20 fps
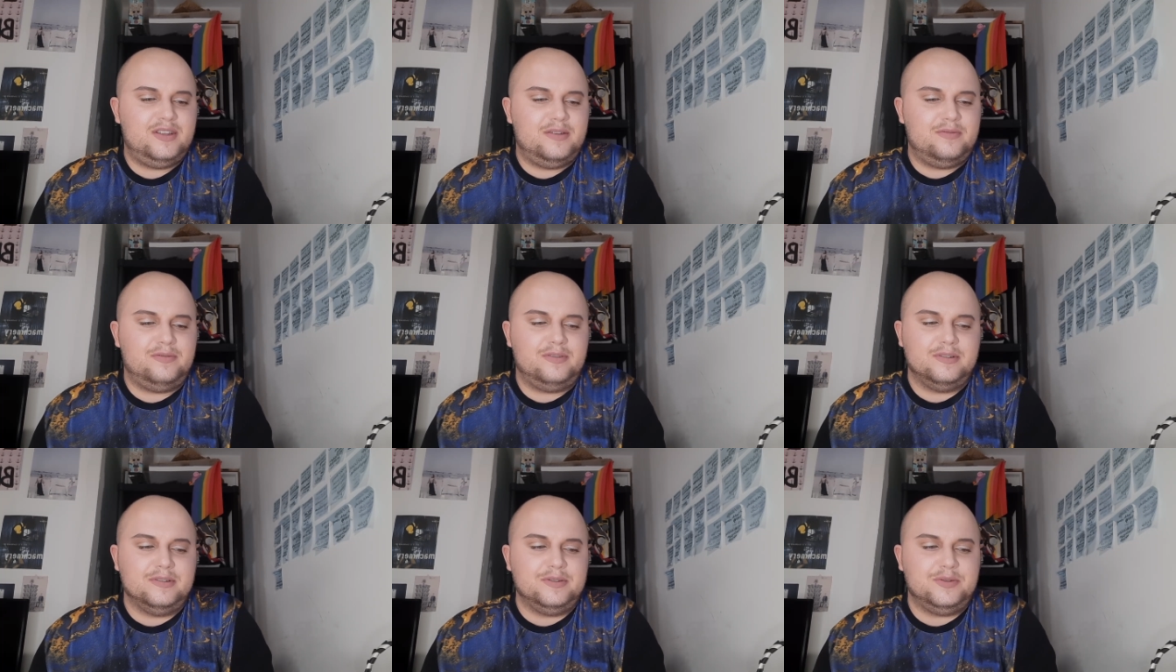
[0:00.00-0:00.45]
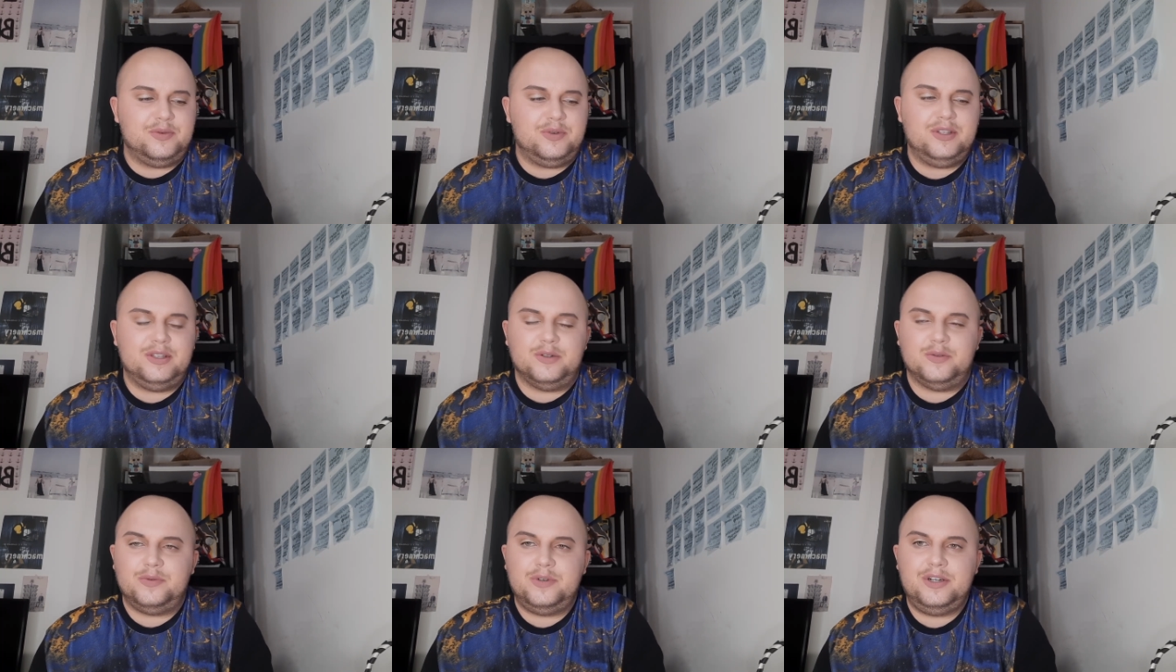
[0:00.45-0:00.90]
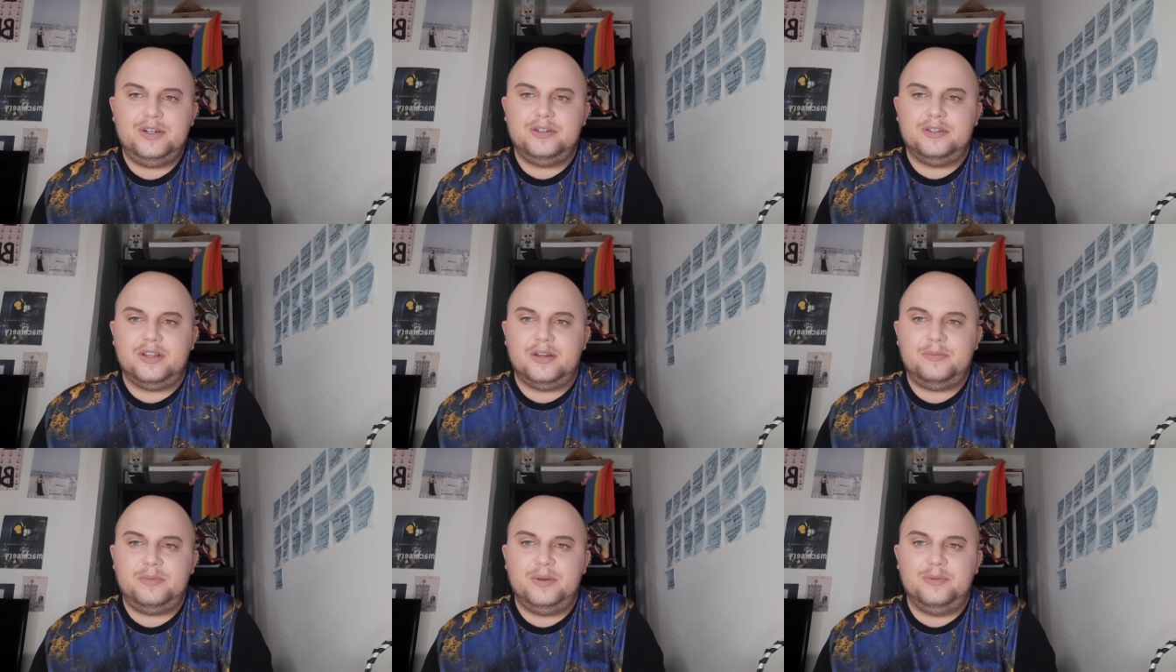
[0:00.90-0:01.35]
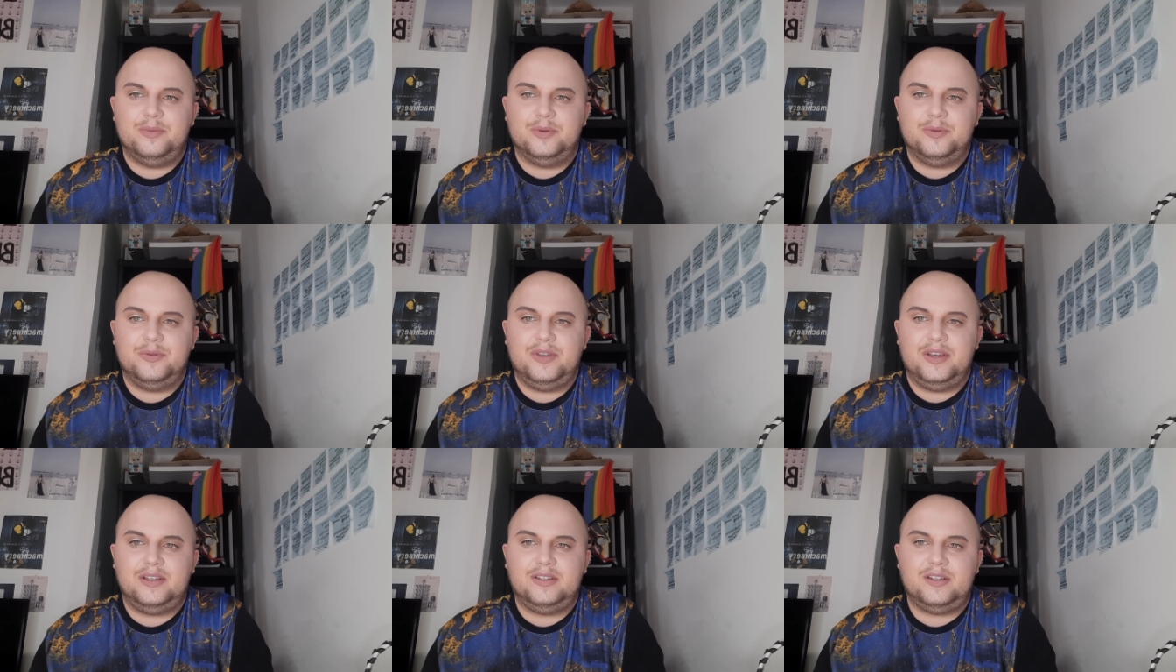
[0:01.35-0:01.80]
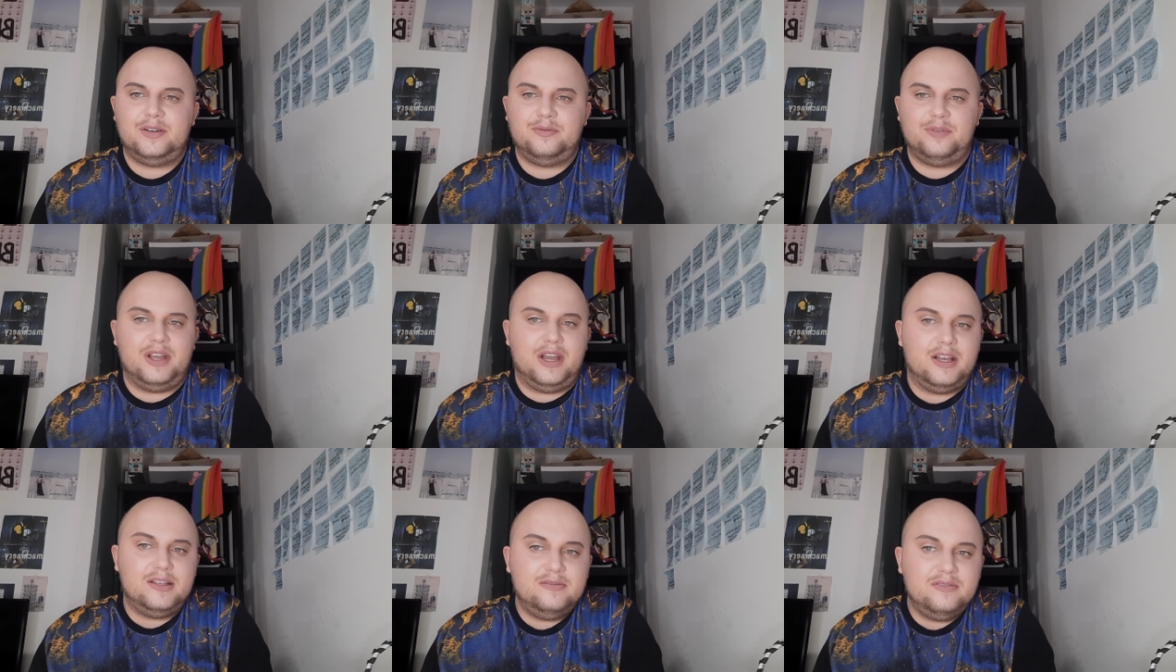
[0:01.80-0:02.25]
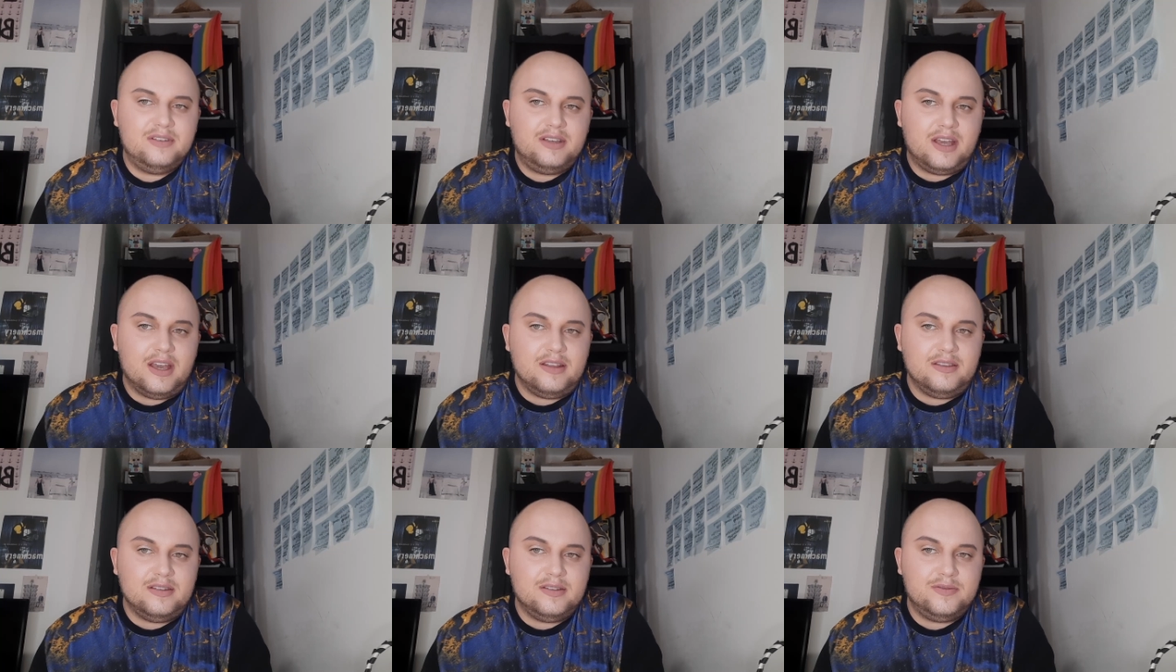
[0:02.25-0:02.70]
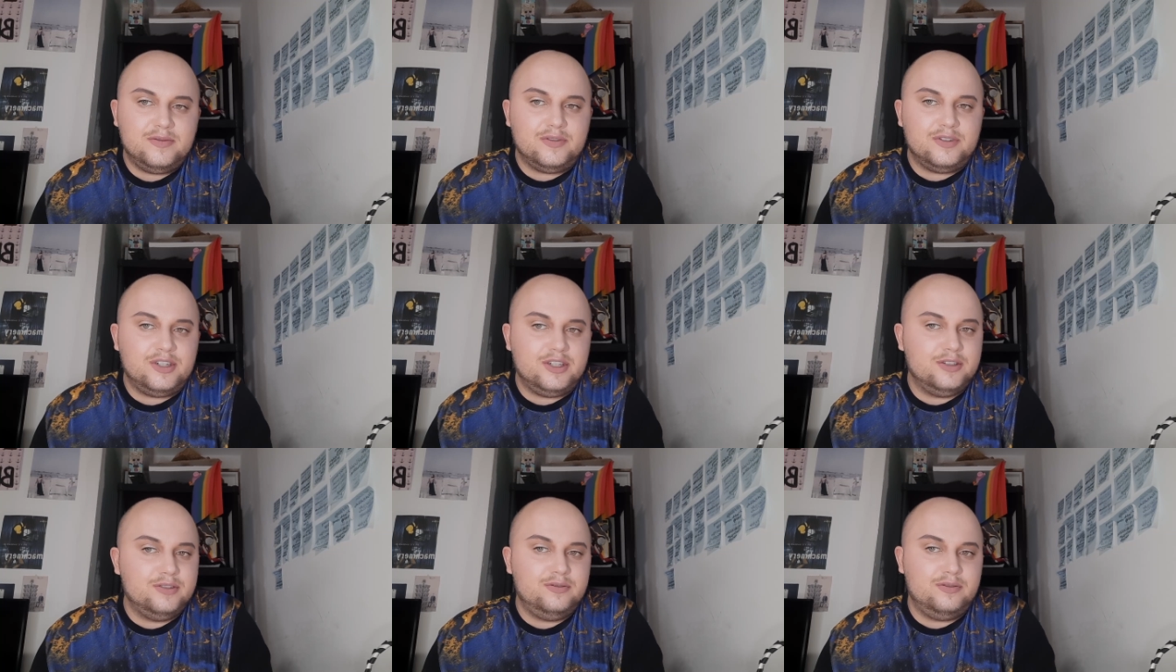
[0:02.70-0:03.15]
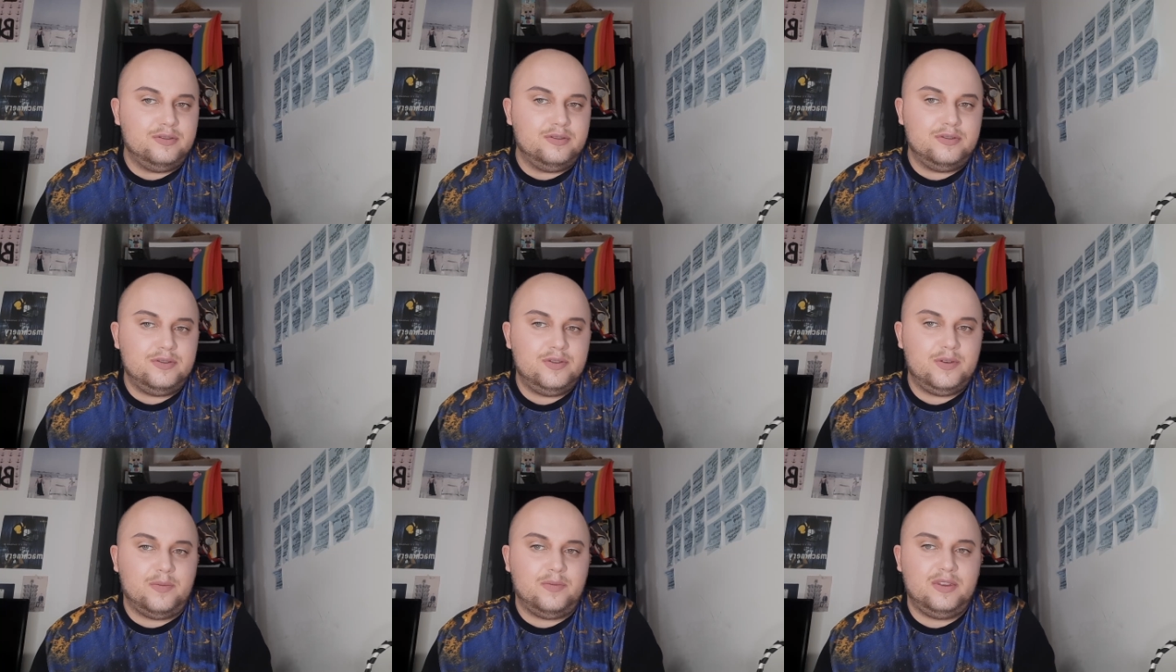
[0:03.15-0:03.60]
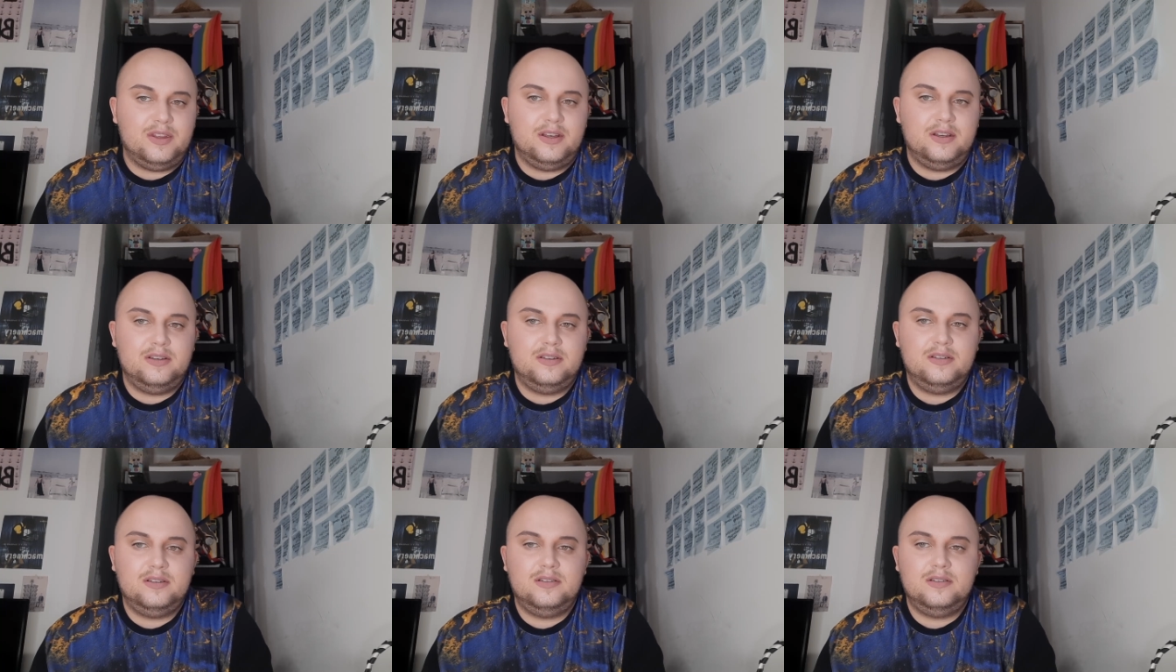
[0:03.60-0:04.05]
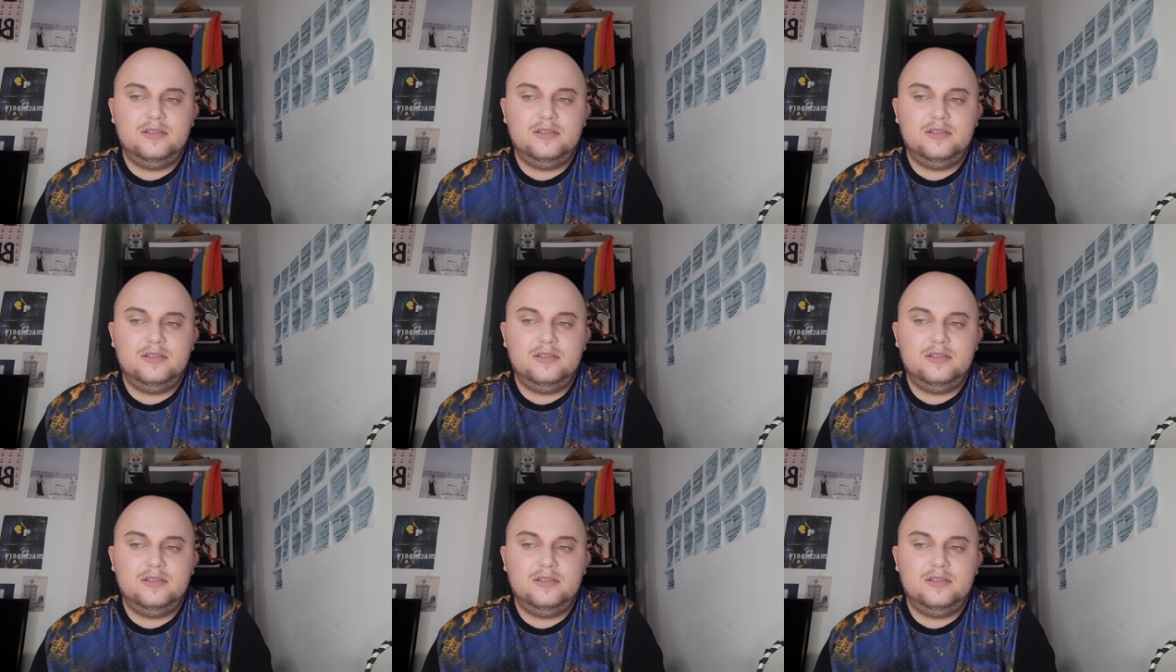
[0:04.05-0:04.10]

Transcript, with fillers: it feels really weird that people think that we advocate this for children or something.